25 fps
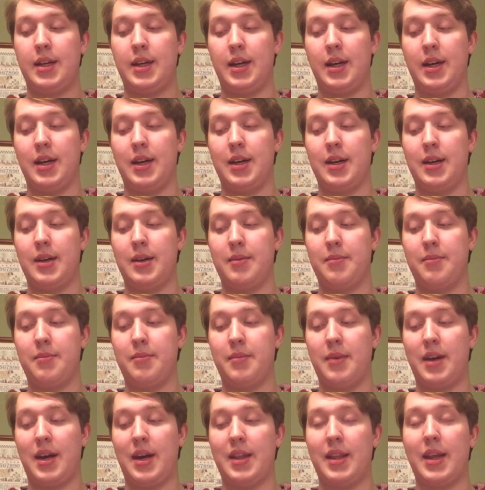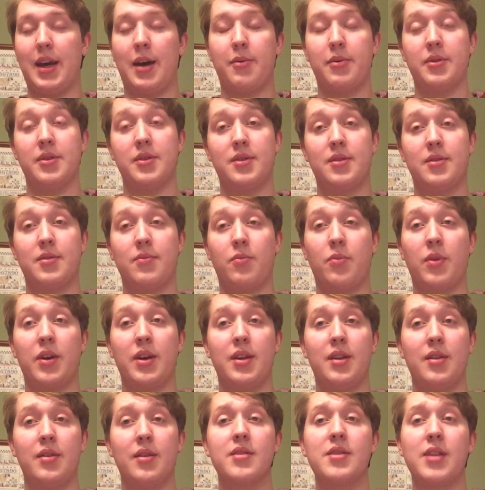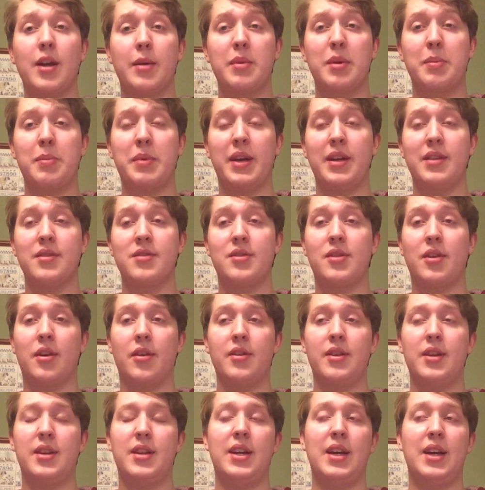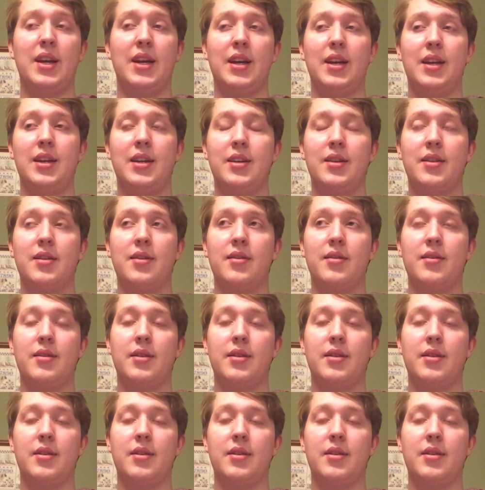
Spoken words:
And that was when the stomach pain started, and